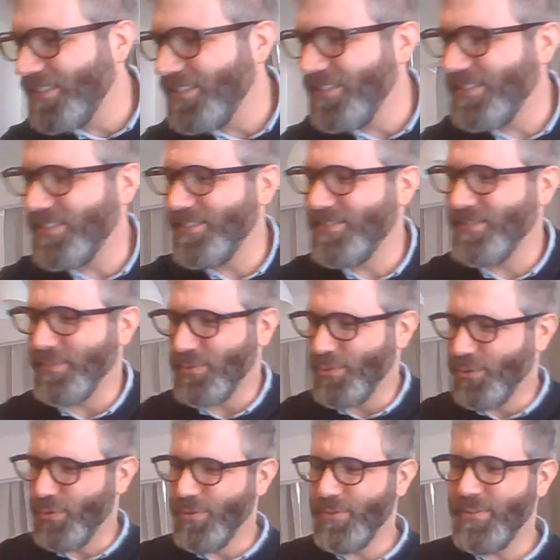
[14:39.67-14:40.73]
this is some
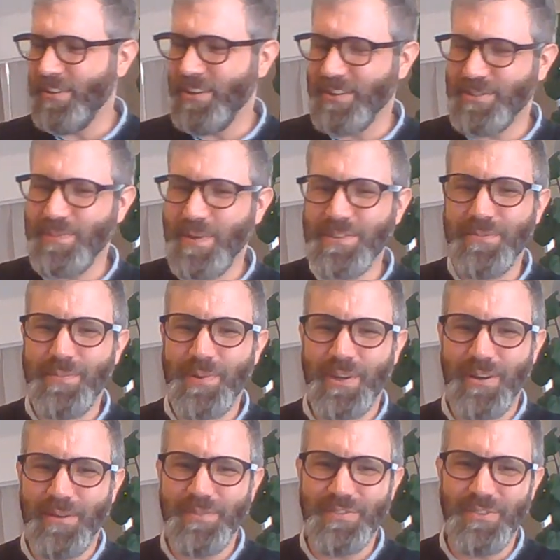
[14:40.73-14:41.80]
cool, inexpensive
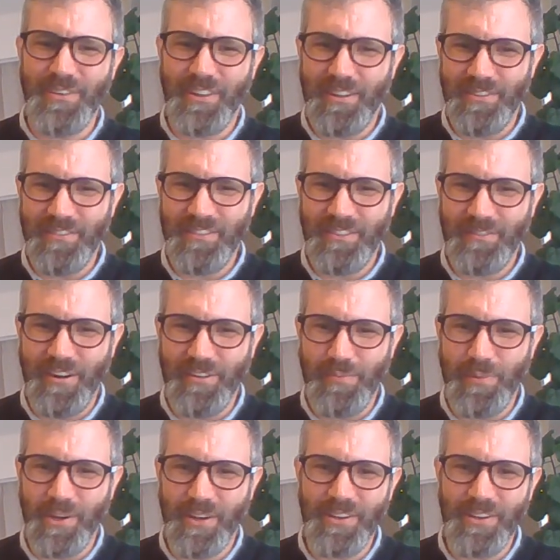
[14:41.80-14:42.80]
pickups for like around $1.